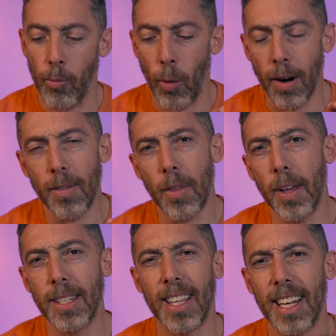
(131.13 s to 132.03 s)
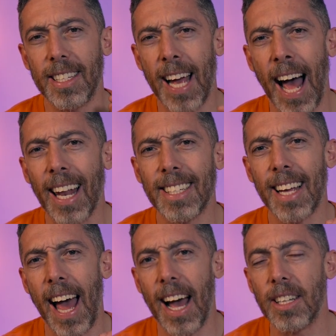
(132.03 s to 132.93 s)
one of the things that
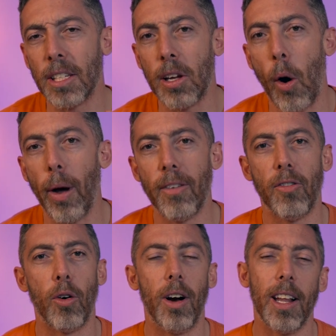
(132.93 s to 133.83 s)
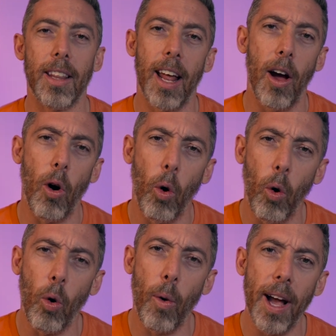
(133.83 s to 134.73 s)
Talisker has going for it that I
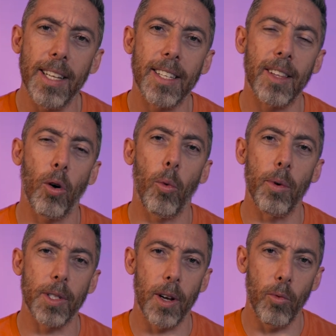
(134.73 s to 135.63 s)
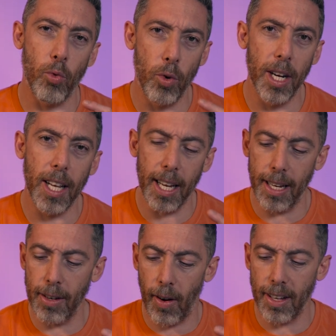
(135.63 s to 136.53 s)
always thought was a really
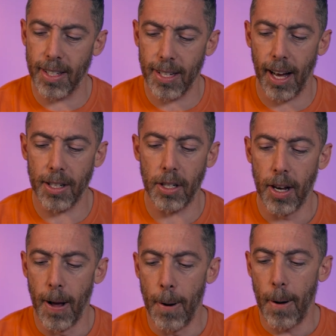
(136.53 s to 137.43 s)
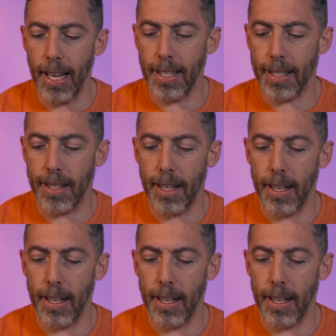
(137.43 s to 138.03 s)
nice touch is